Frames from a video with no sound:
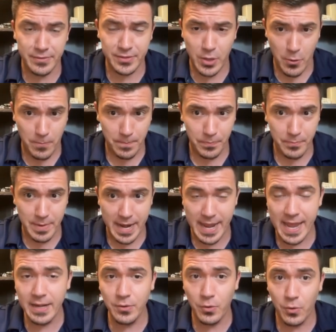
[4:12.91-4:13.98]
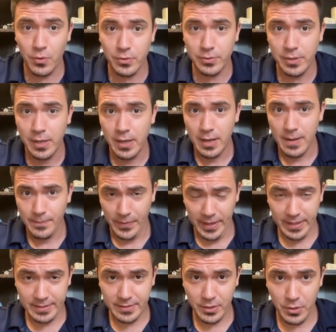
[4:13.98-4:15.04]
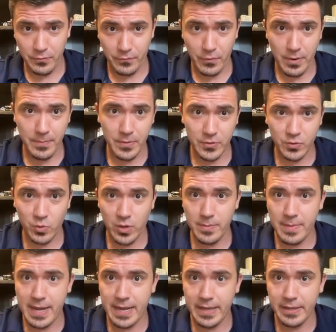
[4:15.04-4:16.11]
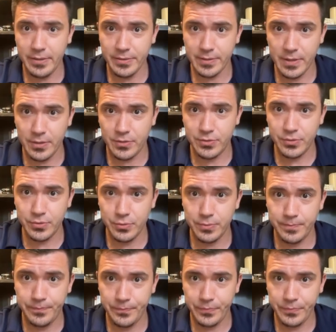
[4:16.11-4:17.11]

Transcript: So my end goal is to go from square miles to